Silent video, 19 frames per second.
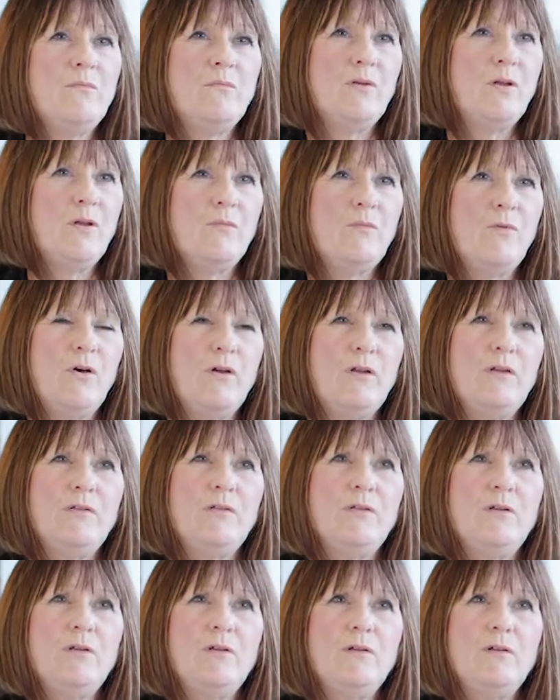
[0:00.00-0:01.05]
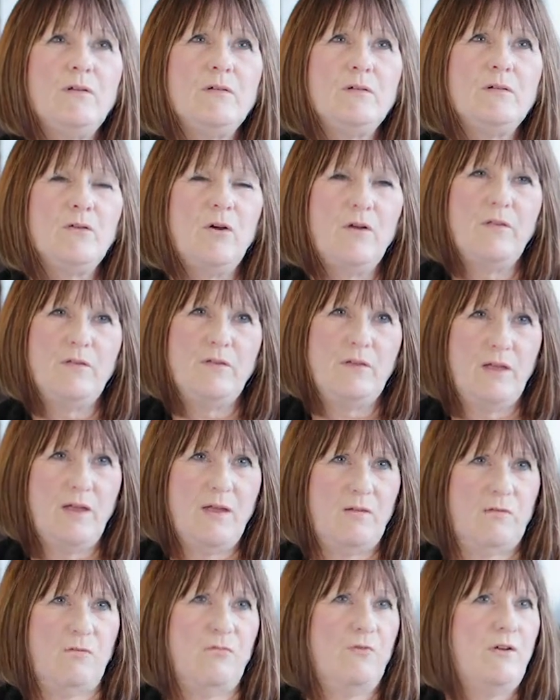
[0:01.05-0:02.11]
No, not in the
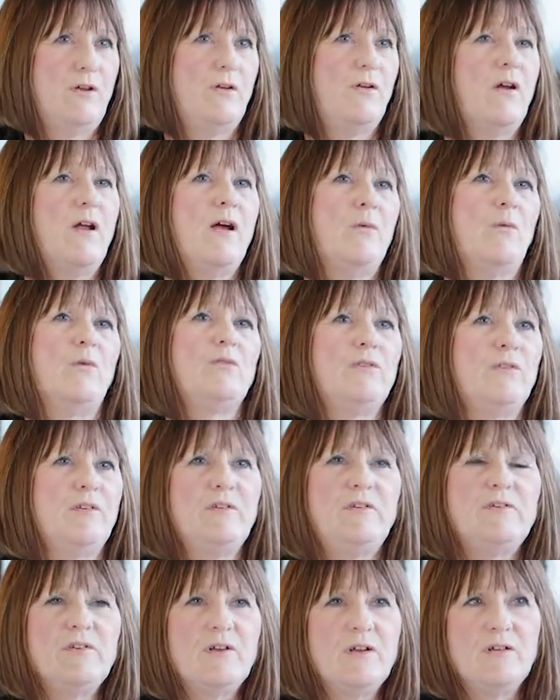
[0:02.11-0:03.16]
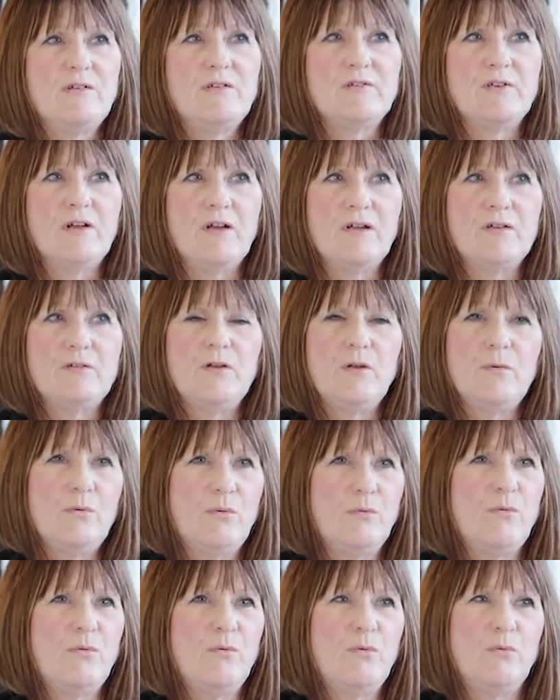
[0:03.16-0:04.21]
arena I was, in the design side. No,
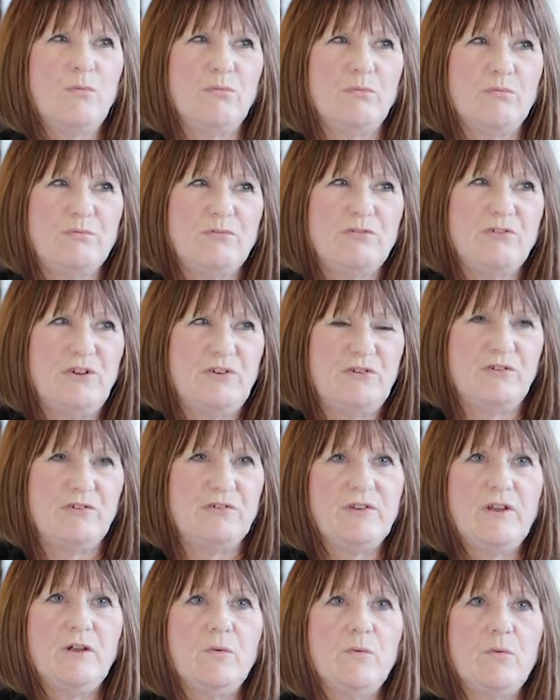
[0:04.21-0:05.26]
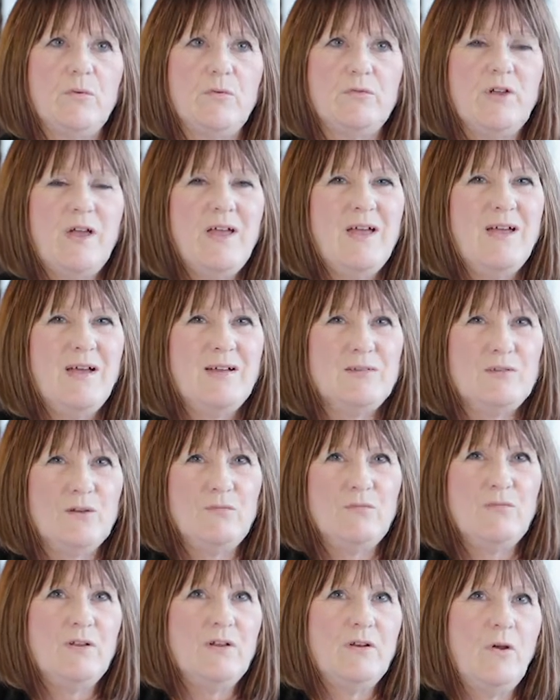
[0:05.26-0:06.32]
we were all treated as equals.
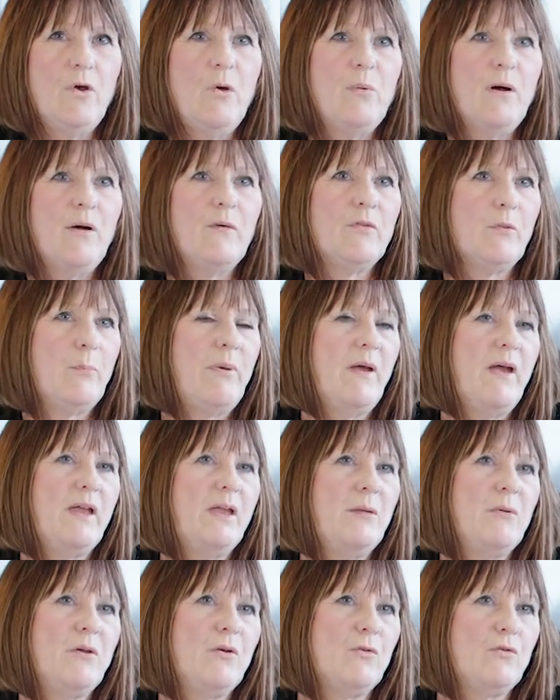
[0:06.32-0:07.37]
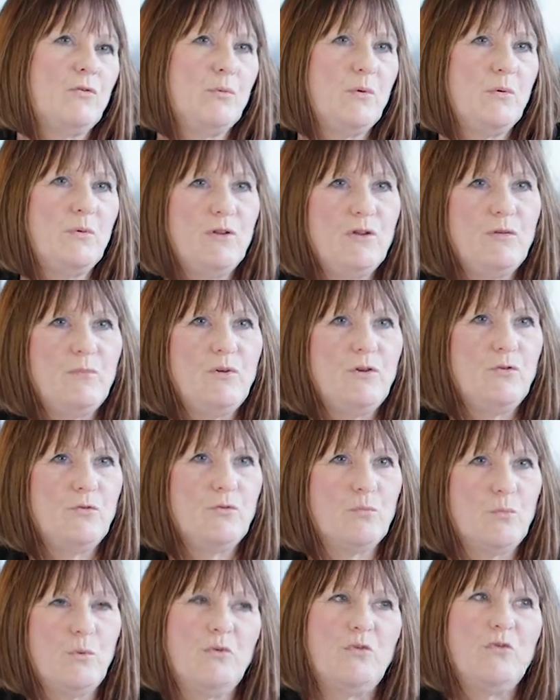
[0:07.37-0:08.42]
Don't really know about the pay because we were
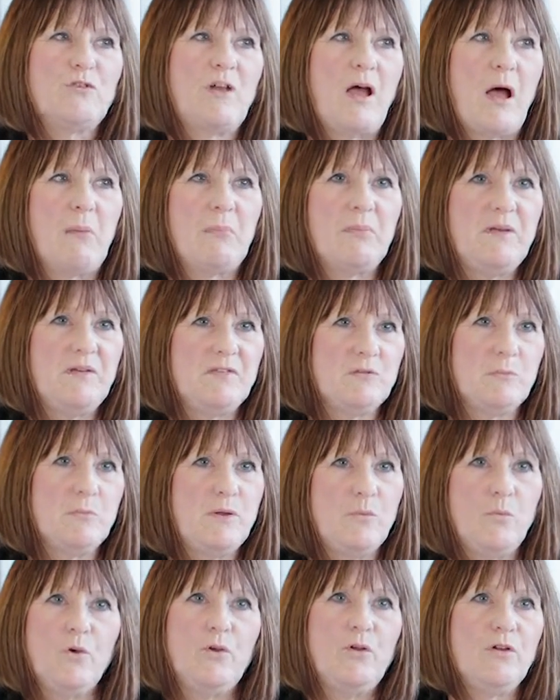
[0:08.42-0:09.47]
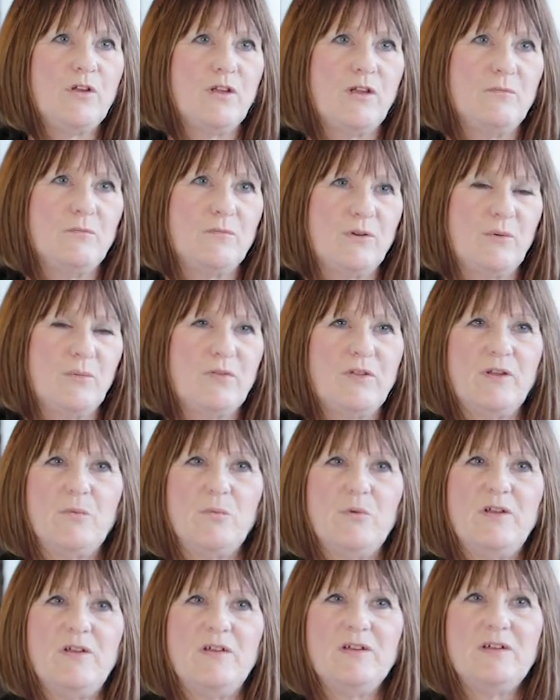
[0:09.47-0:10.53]
just happy to be working. We don't think
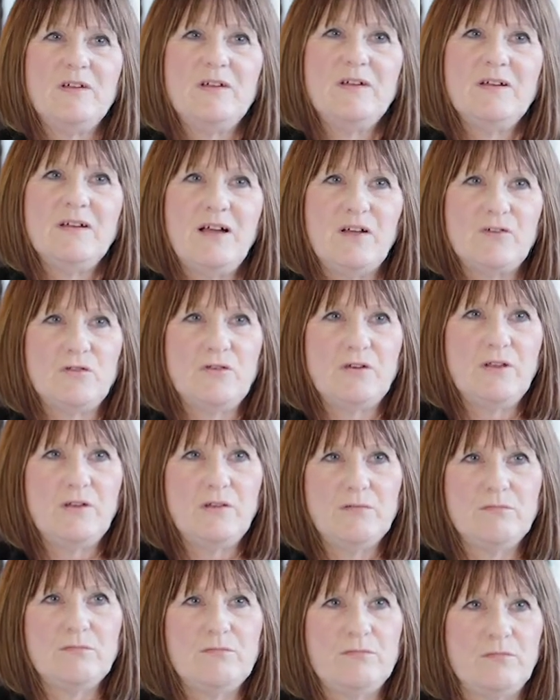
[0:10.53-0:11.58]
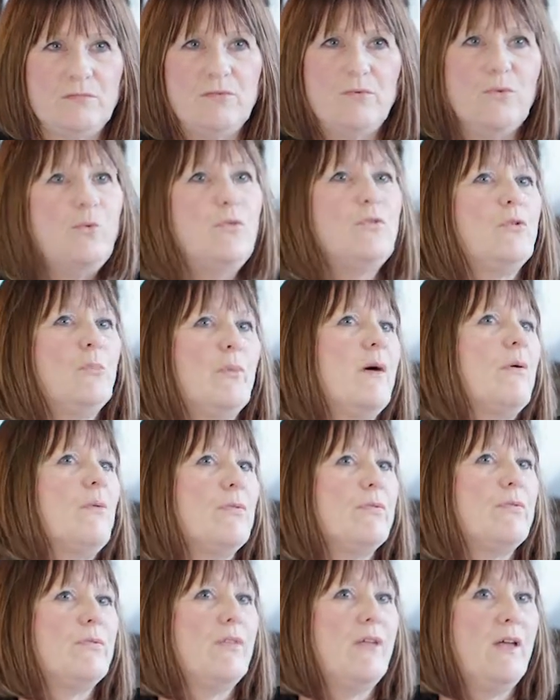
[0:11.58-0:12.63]
we actually thought about
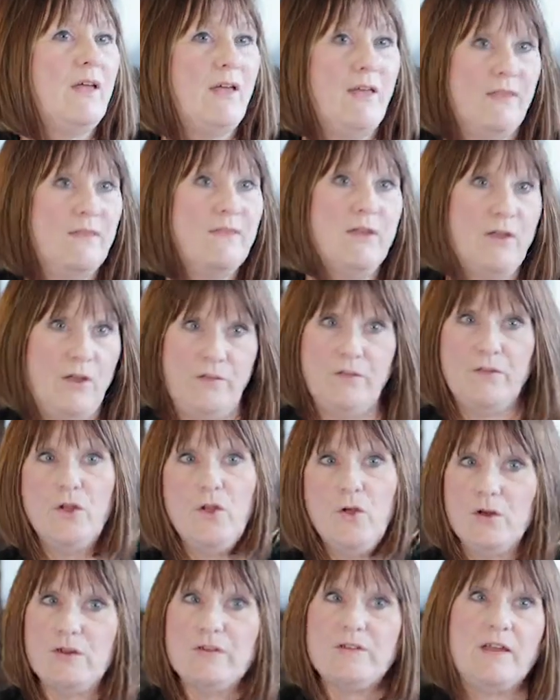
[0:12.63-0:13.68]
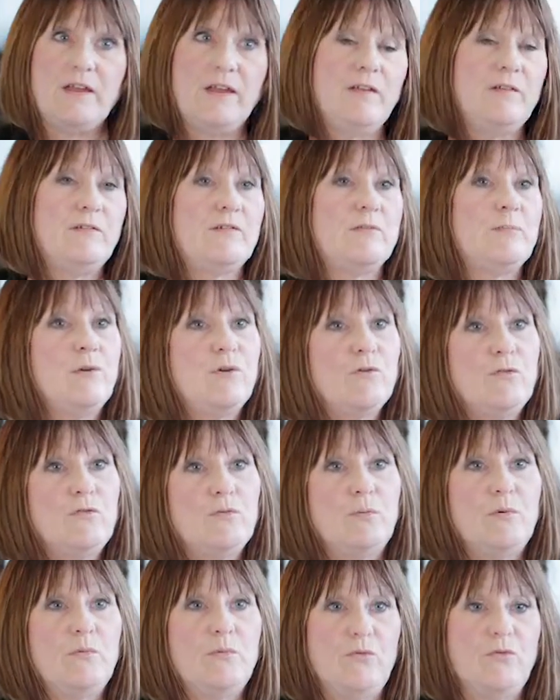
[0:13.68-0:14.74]
in the early days,
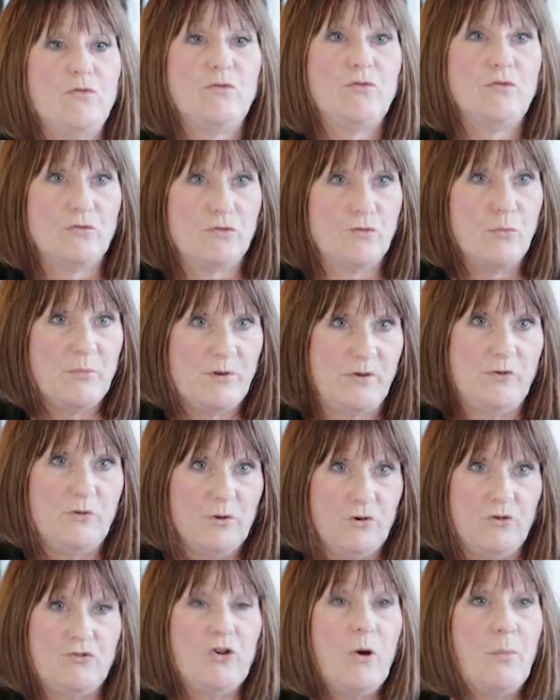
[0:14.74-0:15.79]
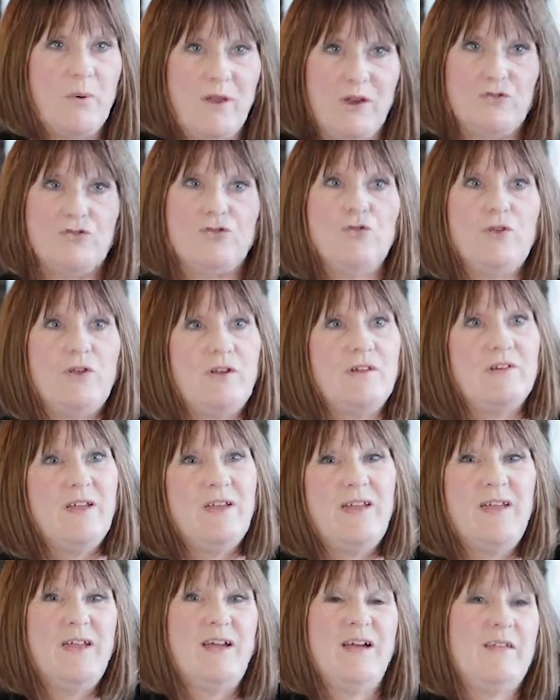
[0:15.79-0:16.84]
because we were just coming and doing a job we enjoyed,
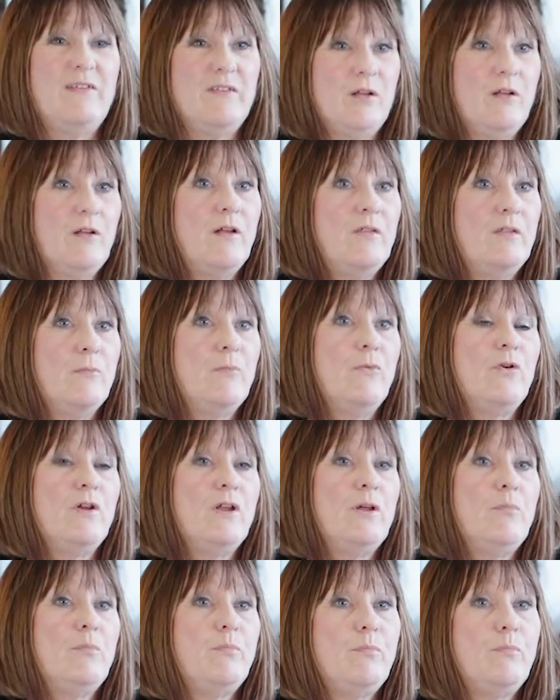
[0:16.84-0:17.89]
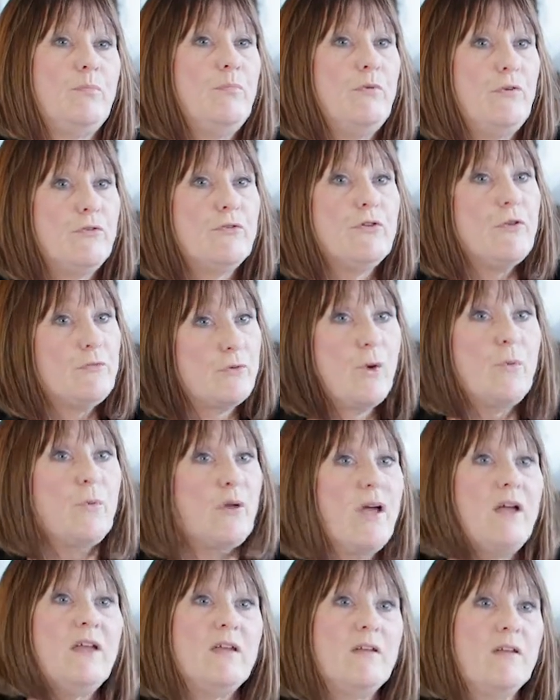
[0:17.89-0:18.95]
and the money was
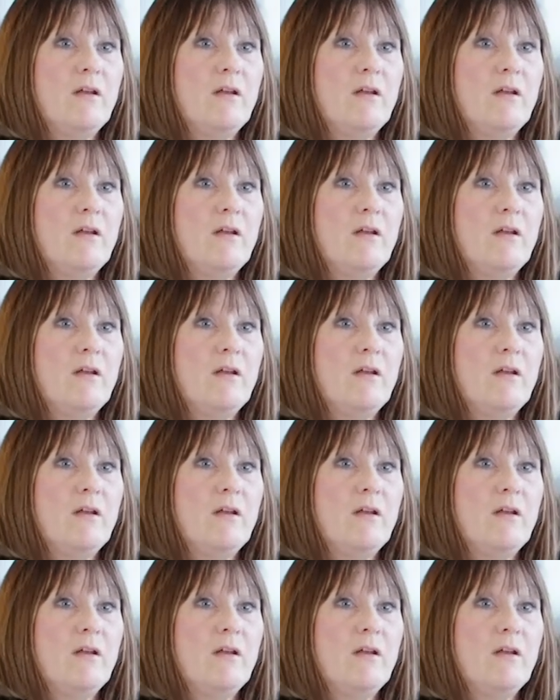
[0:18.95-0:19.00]
okay.